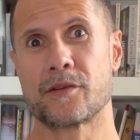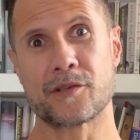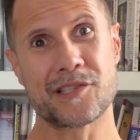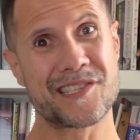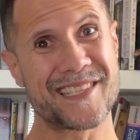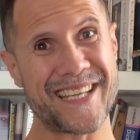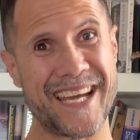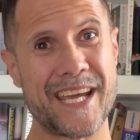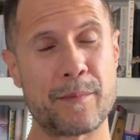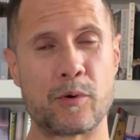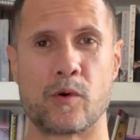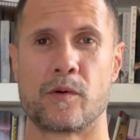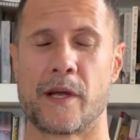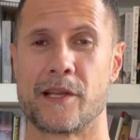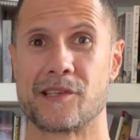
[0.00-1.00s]

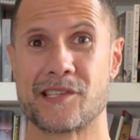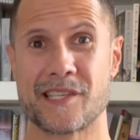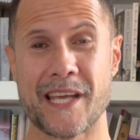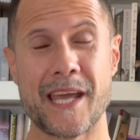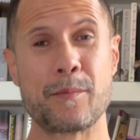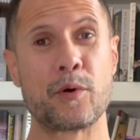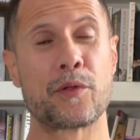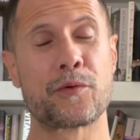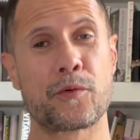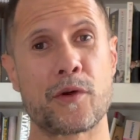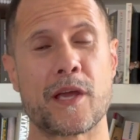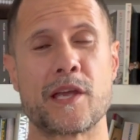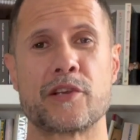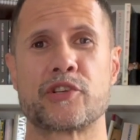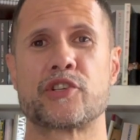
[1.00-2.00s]
stable and stable through
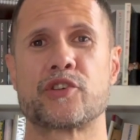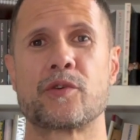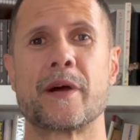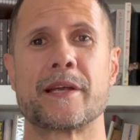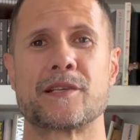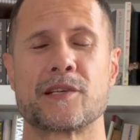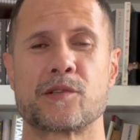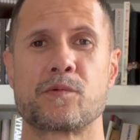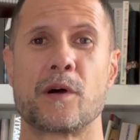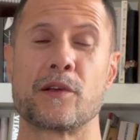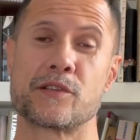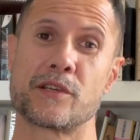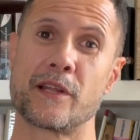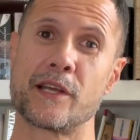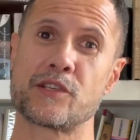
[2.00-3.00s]
each joint as well.
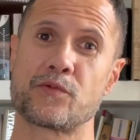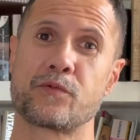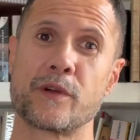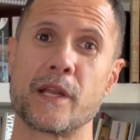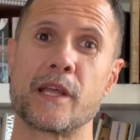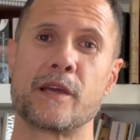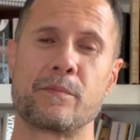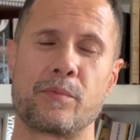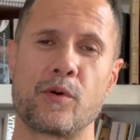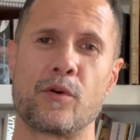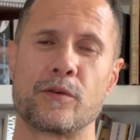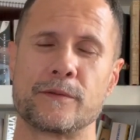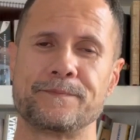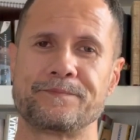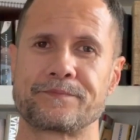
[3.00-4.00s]
So that's really
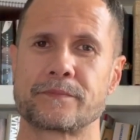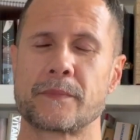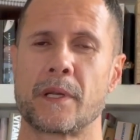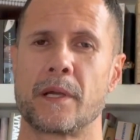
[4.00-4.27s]
important.